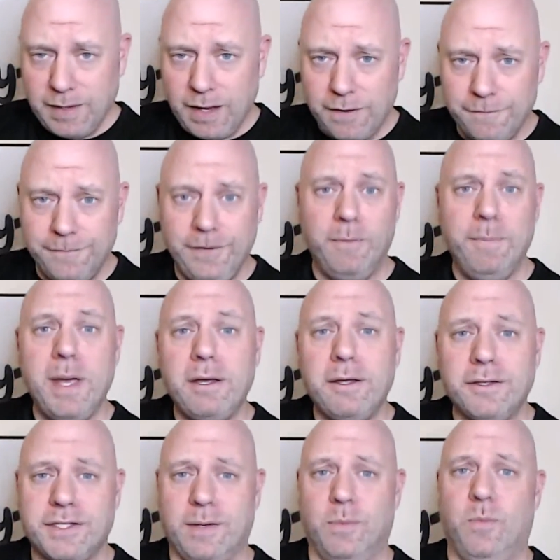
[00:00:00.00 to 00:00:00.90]
Phil
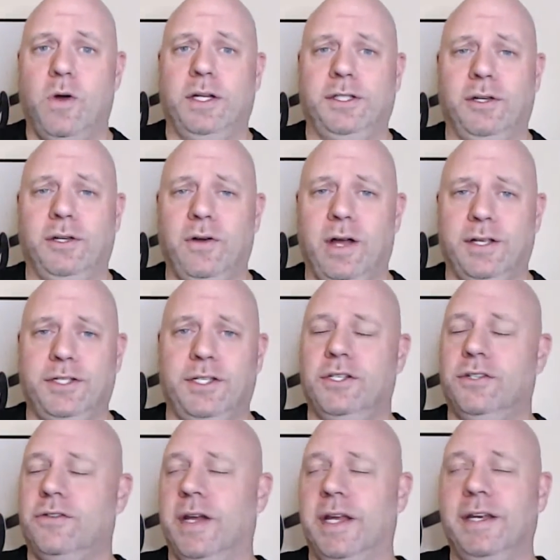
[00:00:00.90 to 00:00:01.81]
Mickelson walked across the
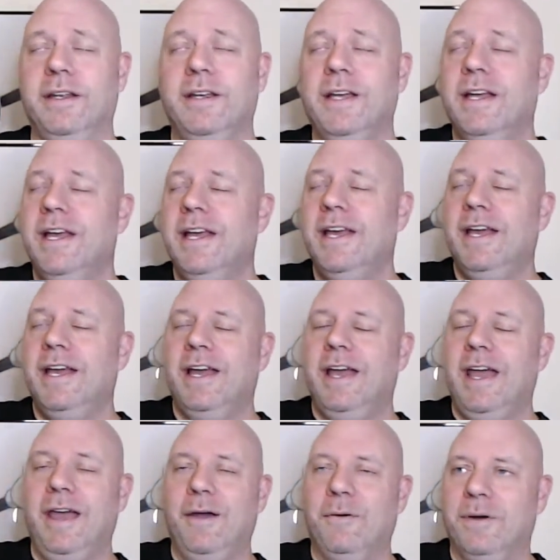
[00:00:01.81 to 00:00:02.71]
street.
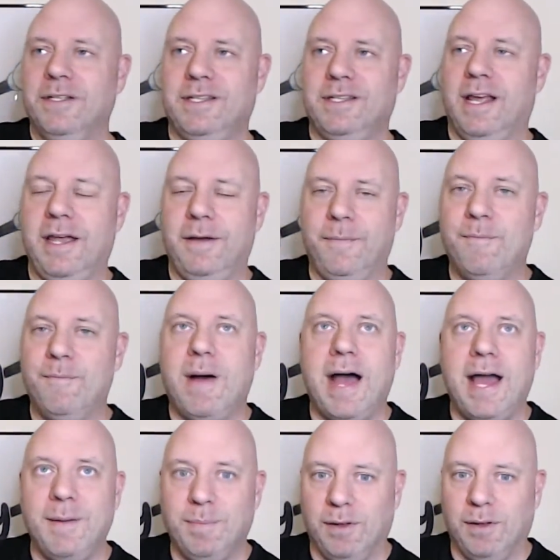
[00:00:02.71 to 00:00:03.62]
It was like
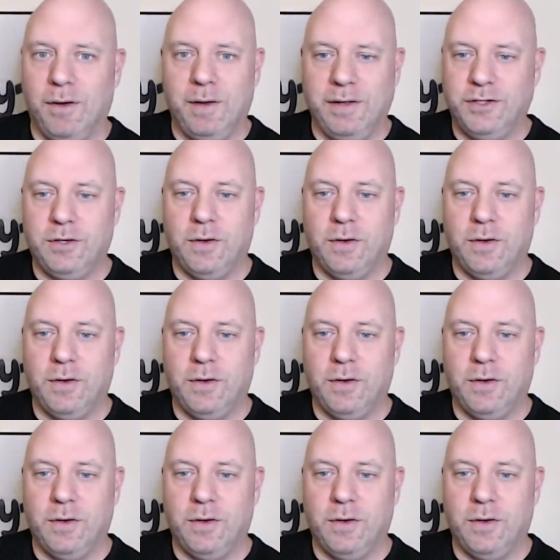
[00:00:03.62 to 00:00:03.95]
mind blowing.